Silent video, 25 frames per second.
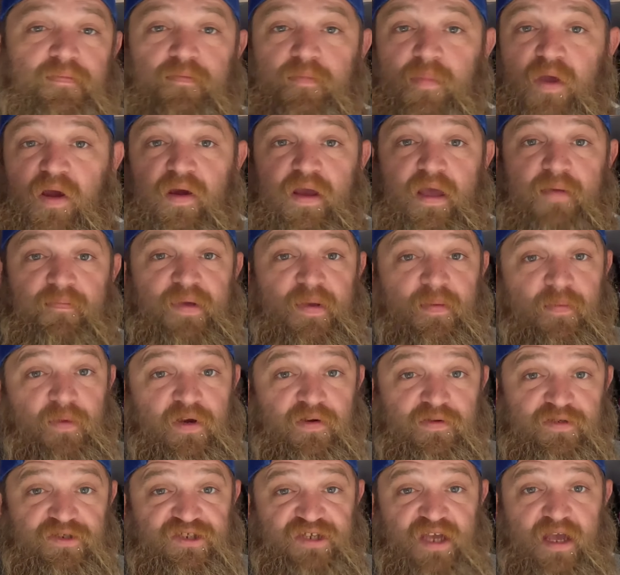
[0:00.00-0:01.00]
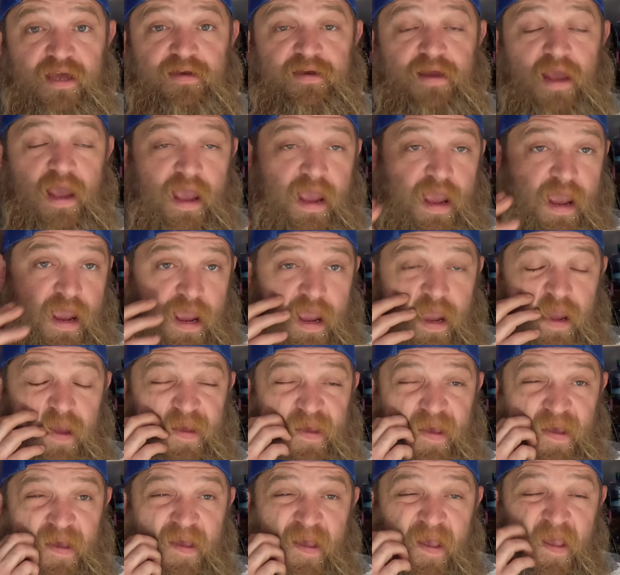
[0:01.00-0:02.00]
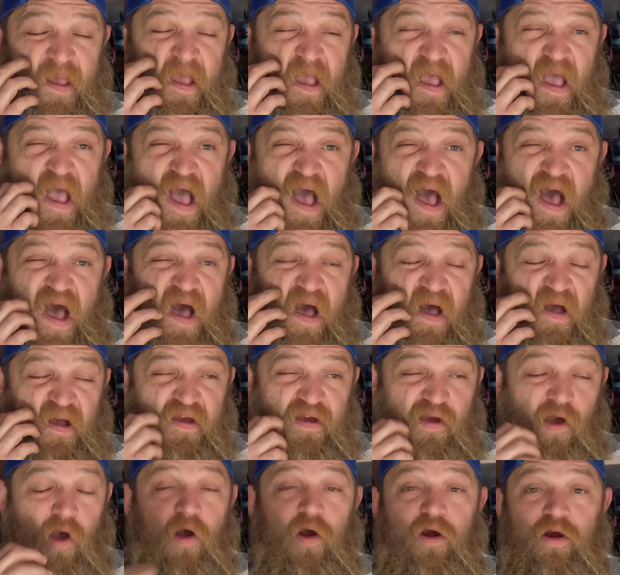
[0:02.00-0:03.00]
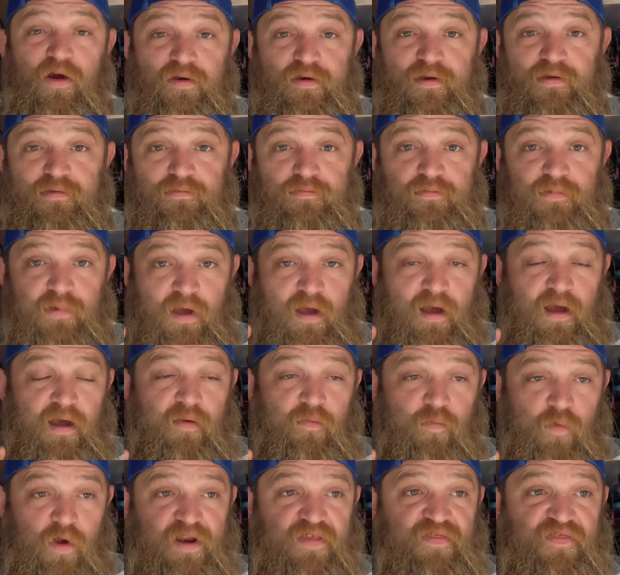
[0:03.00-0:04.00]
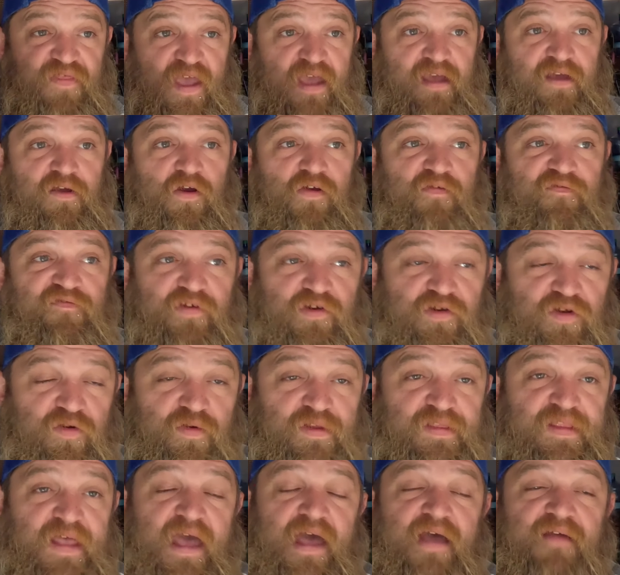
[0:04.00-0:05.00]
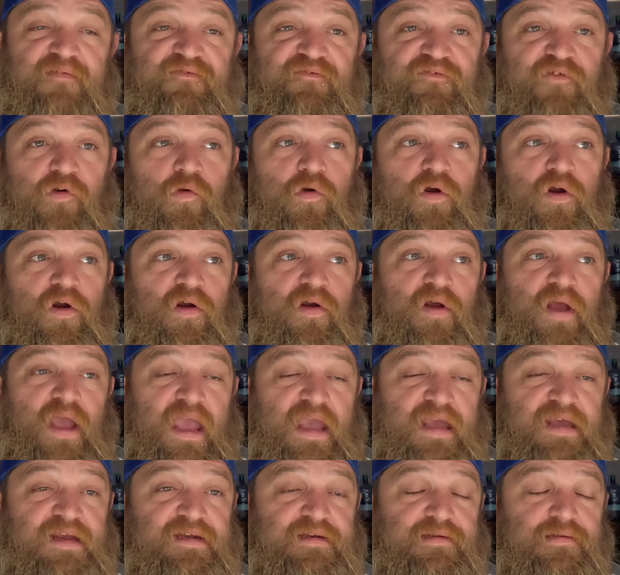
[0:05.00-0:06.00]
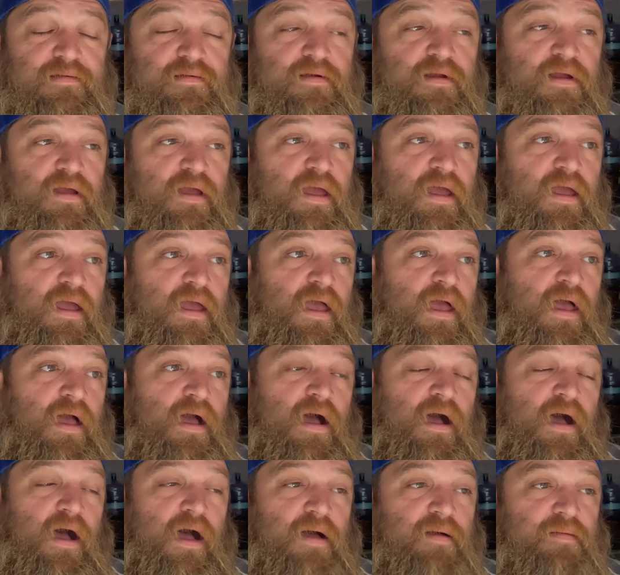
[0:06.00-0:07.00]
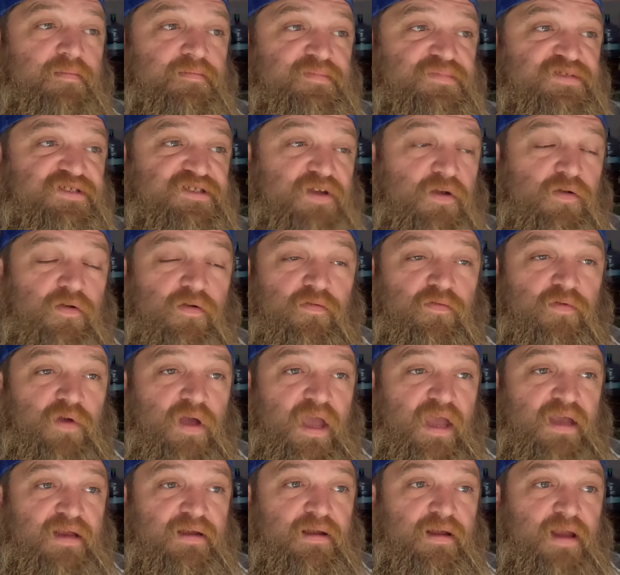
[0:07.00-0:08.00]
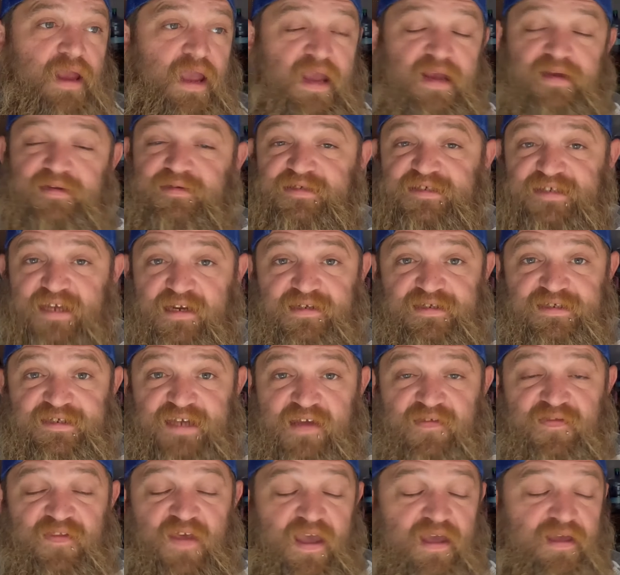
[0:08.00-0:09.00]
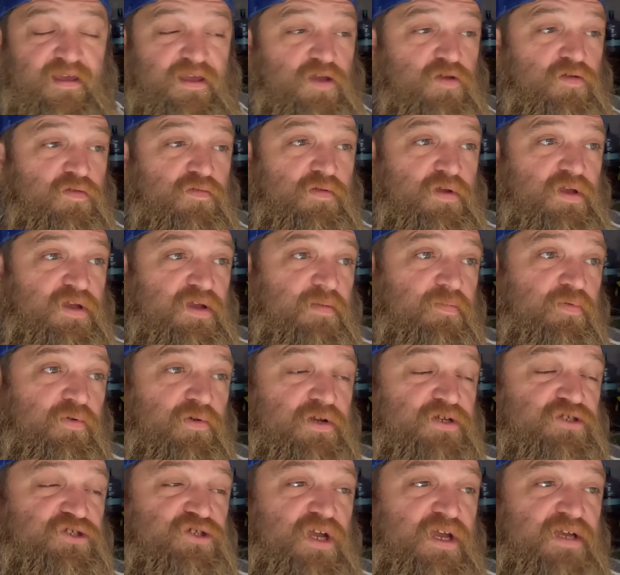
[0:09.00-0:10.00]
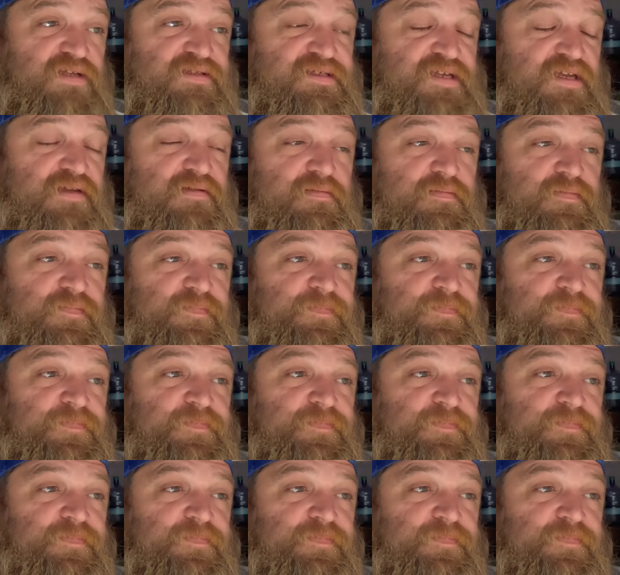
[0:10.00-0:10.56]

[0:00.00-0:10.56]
Marianne Bimler sent a uh, card uh, want to thank her for doing that for Aiden. Um, so Aiden said to say thank you. He appreciates it.